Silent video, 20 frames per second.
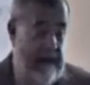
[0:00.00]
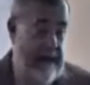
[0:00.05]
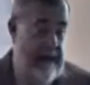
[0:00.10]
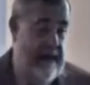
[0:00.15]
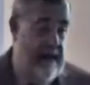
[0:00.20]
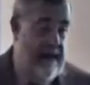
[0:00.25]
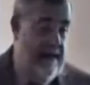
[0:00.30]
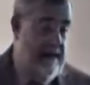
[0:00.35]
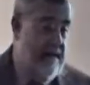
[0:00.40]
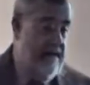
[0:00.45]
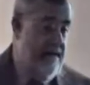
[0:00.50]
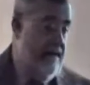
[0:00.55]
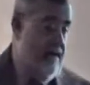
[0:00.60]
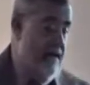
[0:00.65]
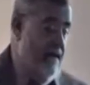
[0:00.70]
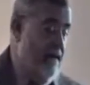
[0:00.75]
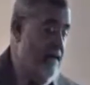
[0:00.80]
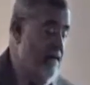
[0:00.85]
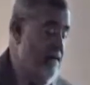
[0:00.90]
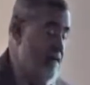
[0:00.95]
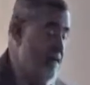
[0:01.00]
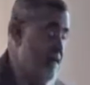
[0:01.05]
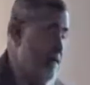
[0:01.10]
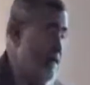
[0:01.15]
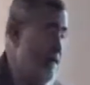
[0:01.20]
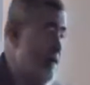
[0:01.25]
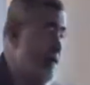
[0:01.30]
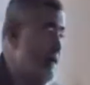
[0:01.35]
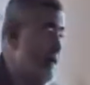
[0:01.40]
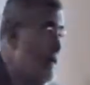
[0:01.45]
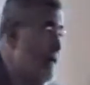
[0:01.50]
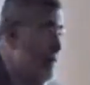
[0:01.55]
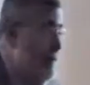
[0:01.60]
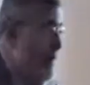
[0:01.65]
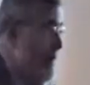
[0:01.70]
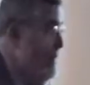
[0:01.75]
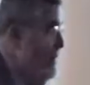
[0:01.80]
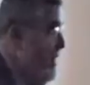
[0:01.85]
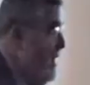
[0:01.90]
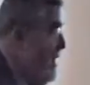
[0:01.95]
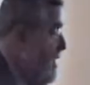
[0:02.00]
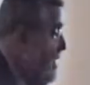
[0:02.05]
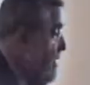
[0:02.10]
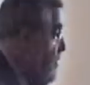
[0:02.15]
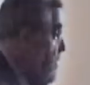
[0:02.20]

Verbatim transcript: And so be ready